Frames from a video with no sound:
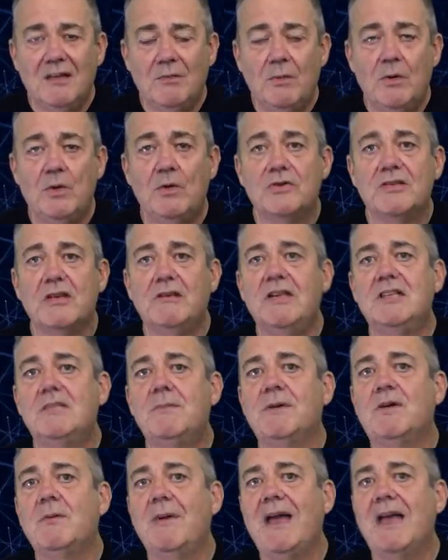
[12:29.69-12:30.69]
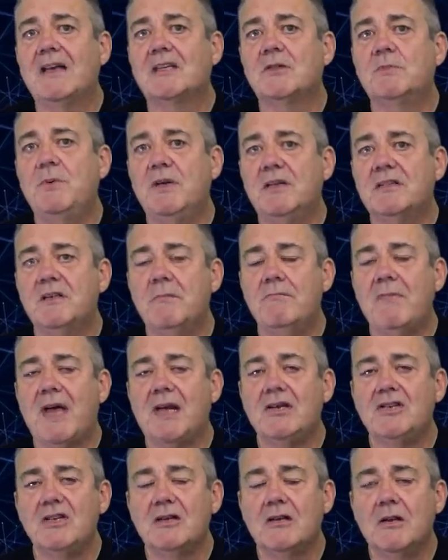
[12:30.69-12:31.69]
we also need to become expert at
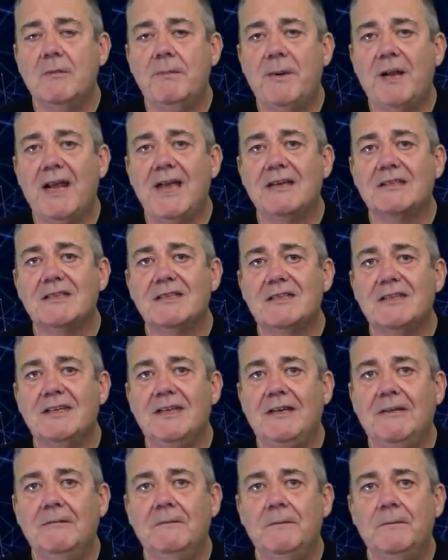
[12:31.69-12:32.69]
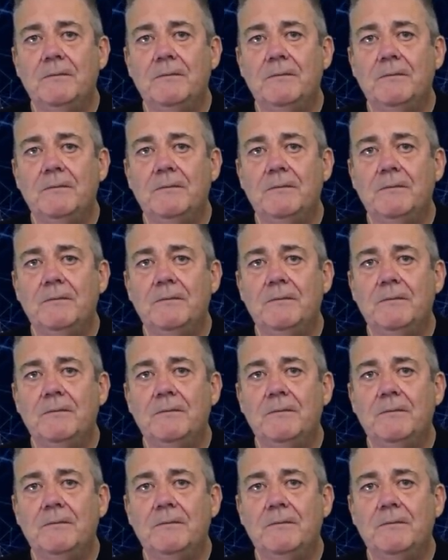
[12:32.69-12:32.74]
managing complexity.